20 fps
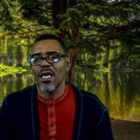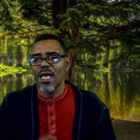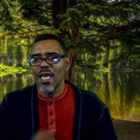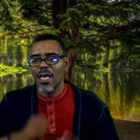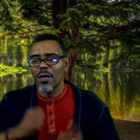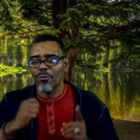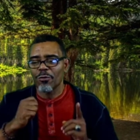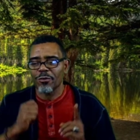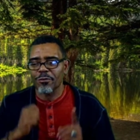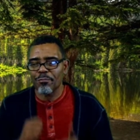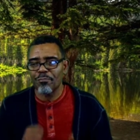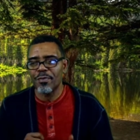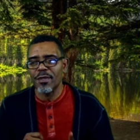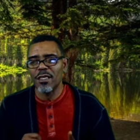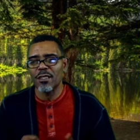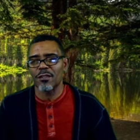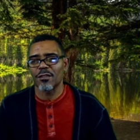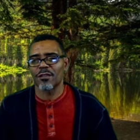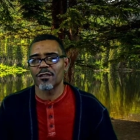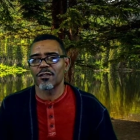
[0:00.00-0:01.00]
He was
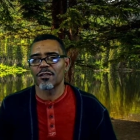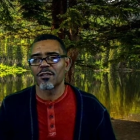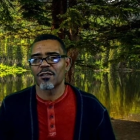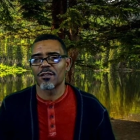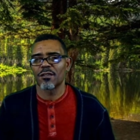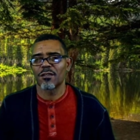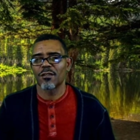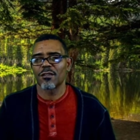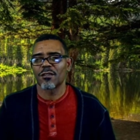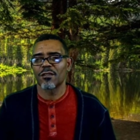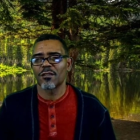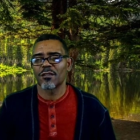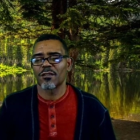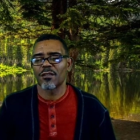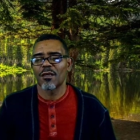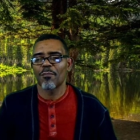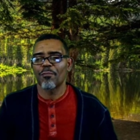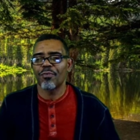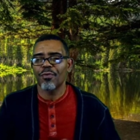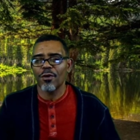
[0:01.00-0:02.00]
beaten,
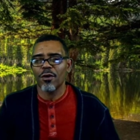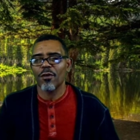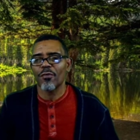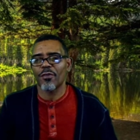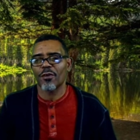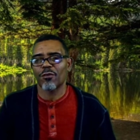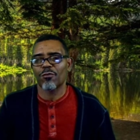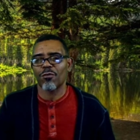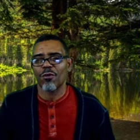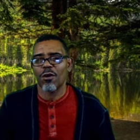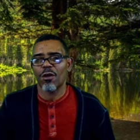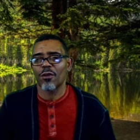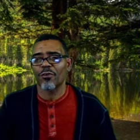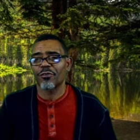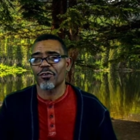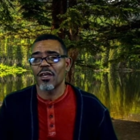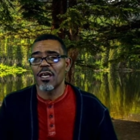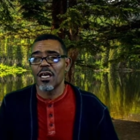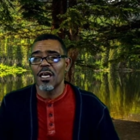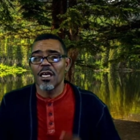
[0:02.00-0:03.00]
put on the
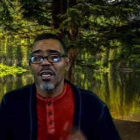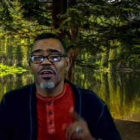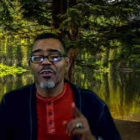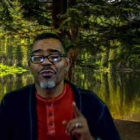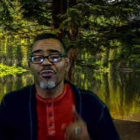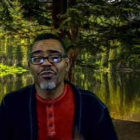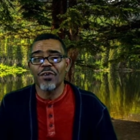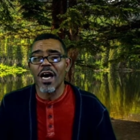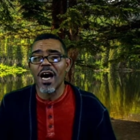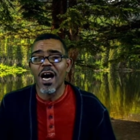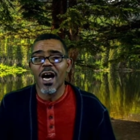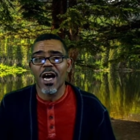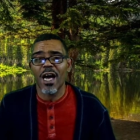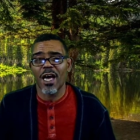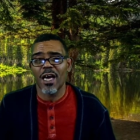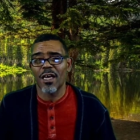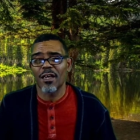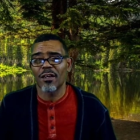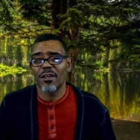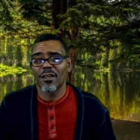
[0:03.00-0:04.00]
cross
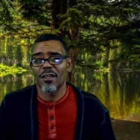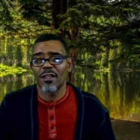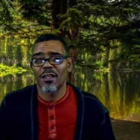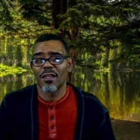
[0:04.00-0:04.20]
died,